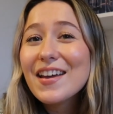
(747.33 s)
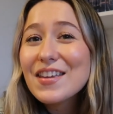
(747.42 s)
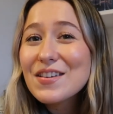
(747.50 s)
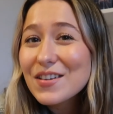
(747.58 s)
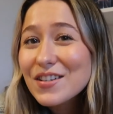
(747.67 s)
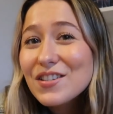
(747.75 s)

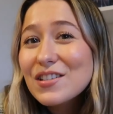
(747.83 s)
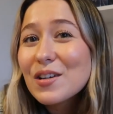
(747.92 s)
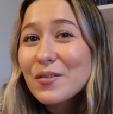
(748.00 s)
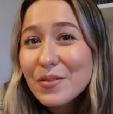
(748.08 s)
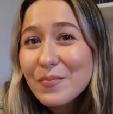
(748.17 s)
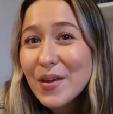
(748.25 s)
you can
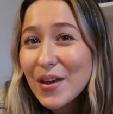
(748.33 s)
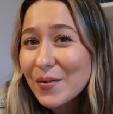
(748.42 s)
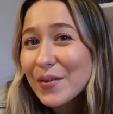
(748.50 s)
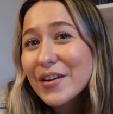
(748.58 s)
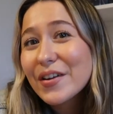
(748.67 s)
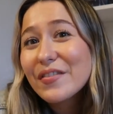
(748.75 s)
share with me
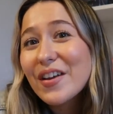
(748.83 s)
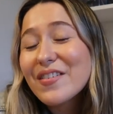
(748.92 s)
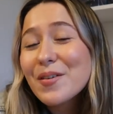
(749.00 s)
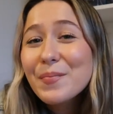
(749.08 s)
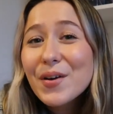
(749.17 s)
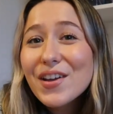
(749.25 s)
what your
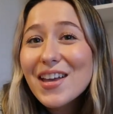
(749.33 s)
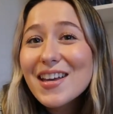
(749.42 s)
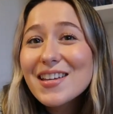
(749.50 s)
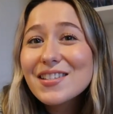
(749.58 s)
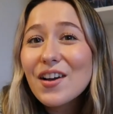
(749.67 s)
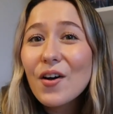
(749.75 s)
favorite book
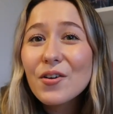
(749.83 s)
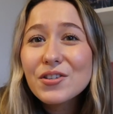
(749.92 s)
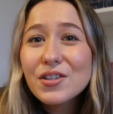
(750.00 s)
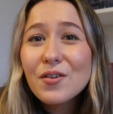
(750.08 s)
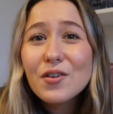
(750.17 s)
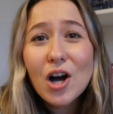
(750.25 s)
is.
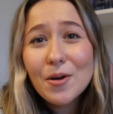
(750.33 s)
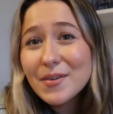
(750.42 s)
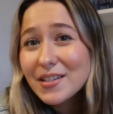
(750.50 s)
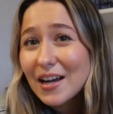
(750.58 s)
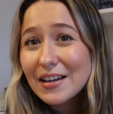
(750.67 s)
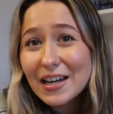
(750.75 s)
Also,
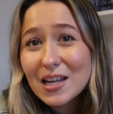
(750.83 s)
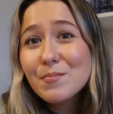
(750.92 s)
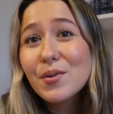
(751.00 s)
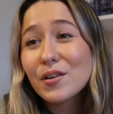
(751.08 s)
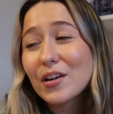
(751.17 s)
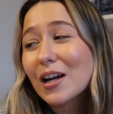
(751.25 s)
comment down any
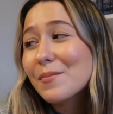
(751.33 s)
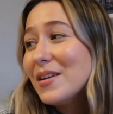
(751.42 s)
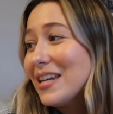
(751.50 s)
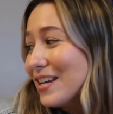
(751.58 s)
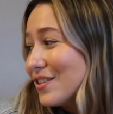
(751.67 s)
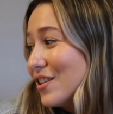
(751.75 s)
book
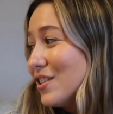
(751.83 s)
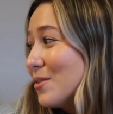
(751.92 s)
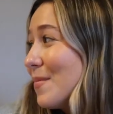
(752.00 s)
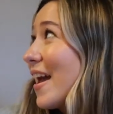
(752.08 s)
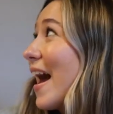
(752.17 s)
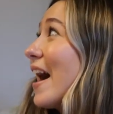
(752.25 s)
recommendations you
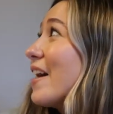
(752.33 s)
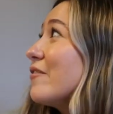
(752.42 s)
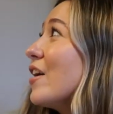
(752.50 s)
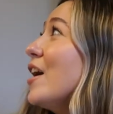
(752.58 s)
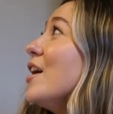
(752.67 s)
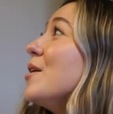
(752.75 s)
may have
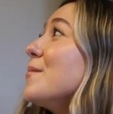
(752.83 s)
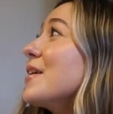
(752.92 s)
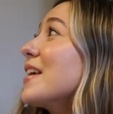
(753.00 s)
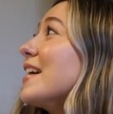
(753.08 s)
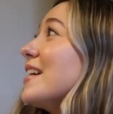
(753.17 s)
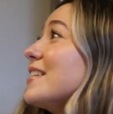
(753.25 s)

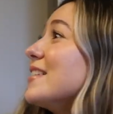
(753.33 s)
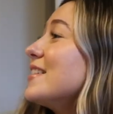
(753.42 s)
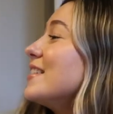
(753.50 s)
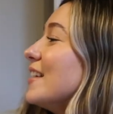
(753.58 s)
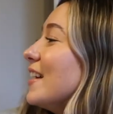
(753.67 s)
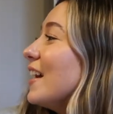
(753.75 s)

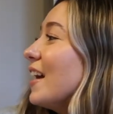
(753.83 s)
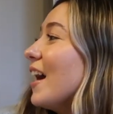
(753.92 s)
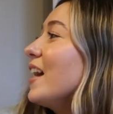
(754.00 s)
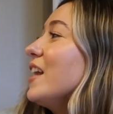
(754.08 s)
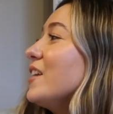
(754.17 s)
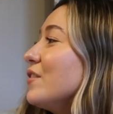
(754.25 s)
because
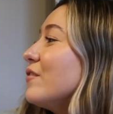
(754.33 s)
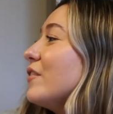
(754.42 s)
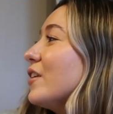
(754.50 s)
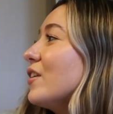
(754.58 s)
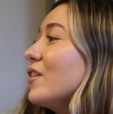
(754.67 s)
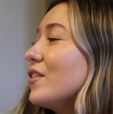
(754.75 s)
I need to
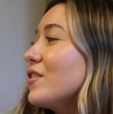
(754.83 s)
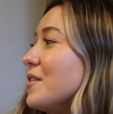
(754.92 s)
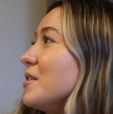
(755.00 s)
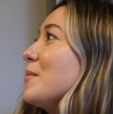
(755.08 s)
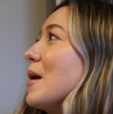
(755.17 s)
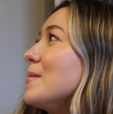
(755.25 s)
fill
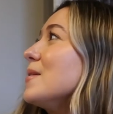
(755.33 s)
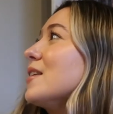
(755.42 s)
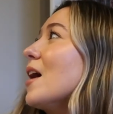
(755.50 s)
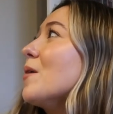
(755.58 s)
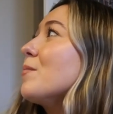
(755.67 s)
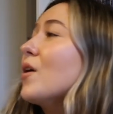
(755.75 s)
these babies
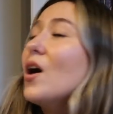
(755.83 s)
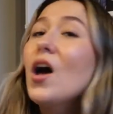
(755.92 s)
up.